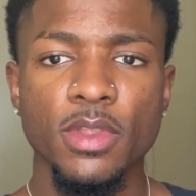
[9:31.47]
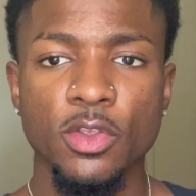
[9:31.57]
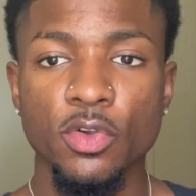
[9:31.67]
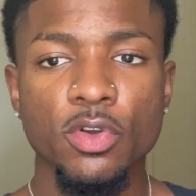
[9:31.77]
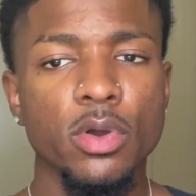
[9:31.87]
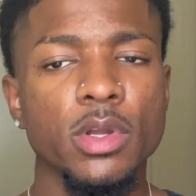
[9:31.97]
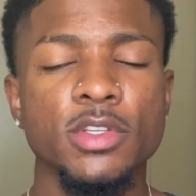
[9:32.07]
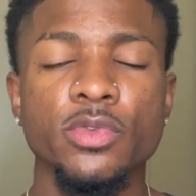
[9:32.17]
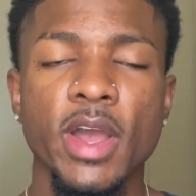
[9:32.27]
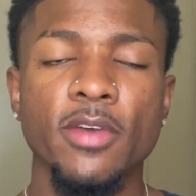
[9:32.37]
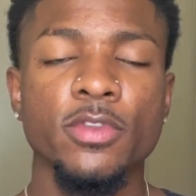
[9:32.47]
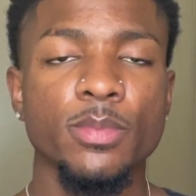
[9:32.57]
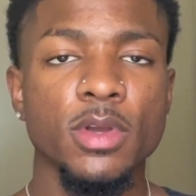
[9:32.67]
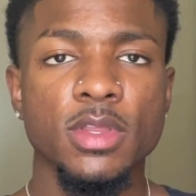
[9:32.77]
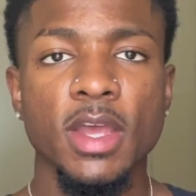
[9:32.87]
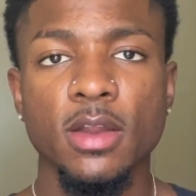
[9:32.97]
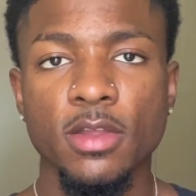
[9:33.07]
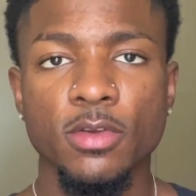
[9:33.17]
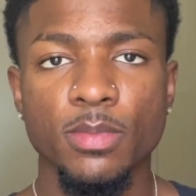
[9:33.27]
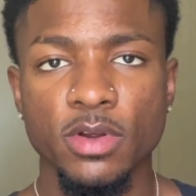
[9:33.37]
you're going to have to put that
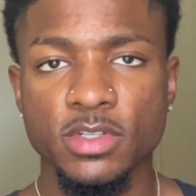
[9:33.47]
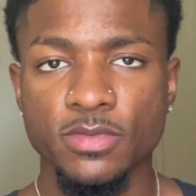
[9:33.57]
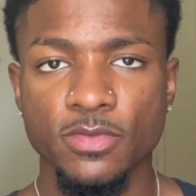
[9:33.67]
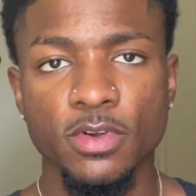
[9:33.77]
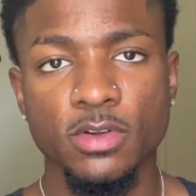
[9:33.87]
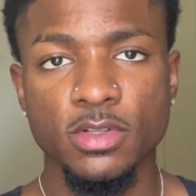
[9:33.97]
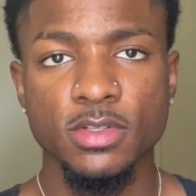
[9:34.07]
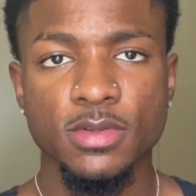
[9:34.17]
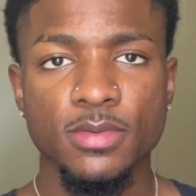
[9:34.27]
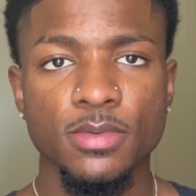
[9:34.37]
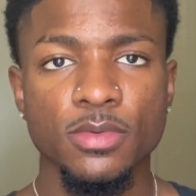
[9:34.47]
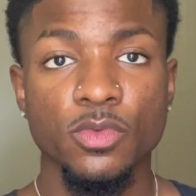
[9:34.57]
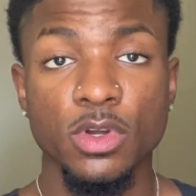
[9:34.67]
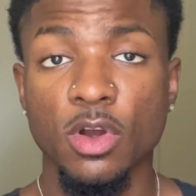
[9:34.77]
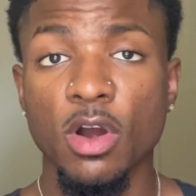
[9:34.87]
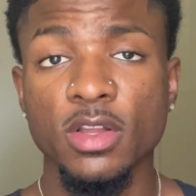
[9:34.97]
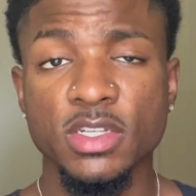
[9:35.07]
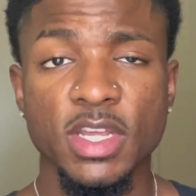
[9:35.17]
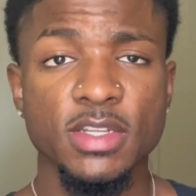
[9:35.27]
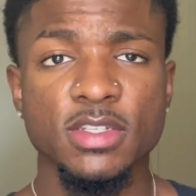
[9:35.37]
other person first,
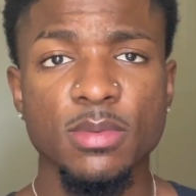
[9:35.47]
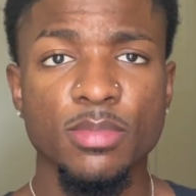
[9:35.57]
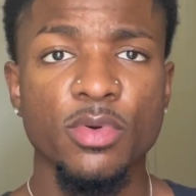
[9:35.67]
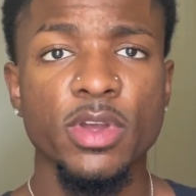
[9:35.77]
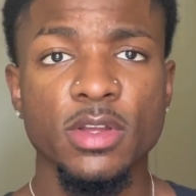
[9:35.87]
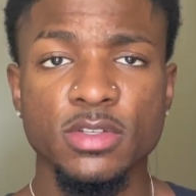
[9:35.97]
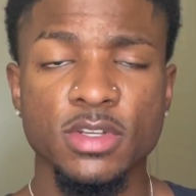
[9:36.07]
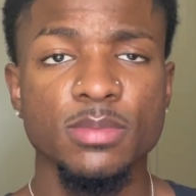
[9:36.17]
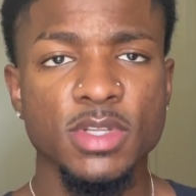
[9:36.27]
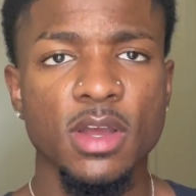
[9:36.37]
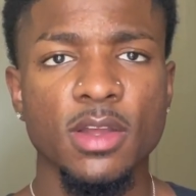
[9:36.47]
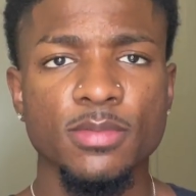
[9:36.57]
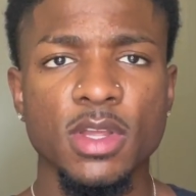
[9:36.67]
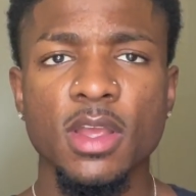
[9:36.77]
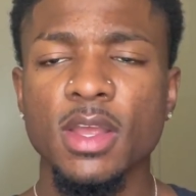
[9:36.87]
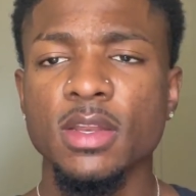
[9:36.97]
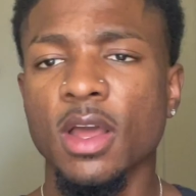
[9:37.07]
regardless at some point or sometimes.